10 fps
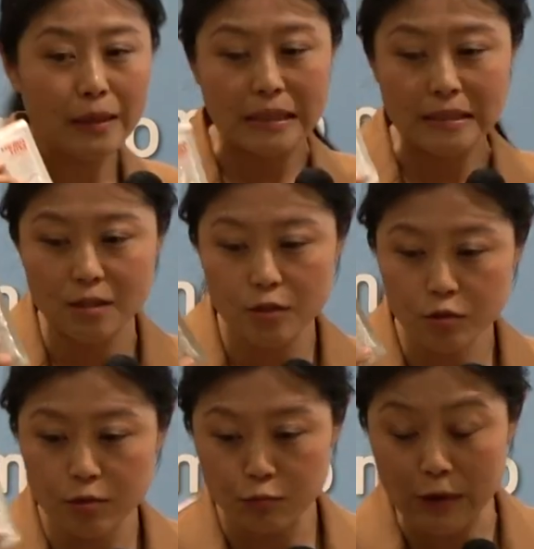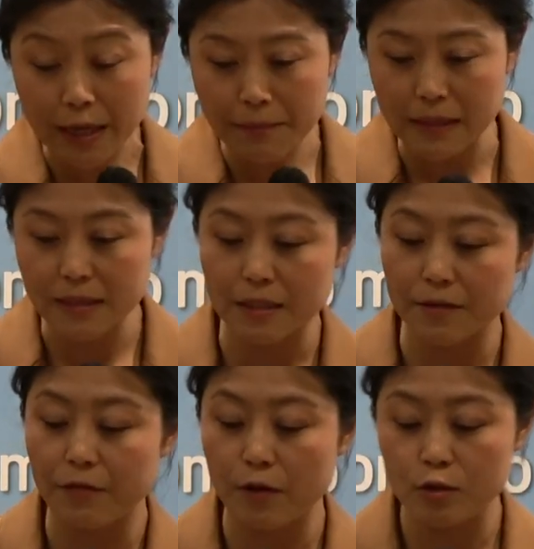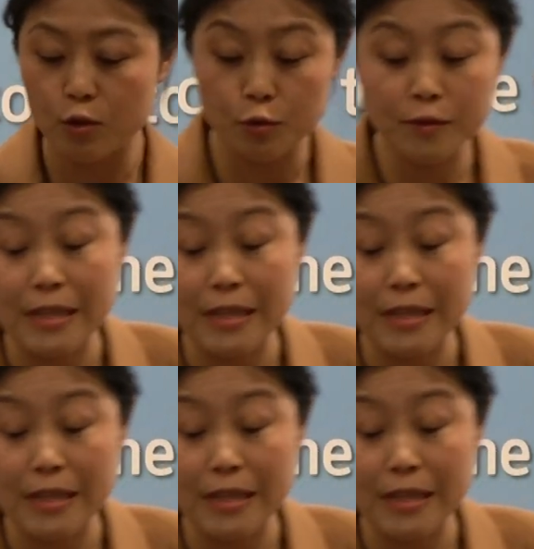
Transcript: It's usually recommended for 2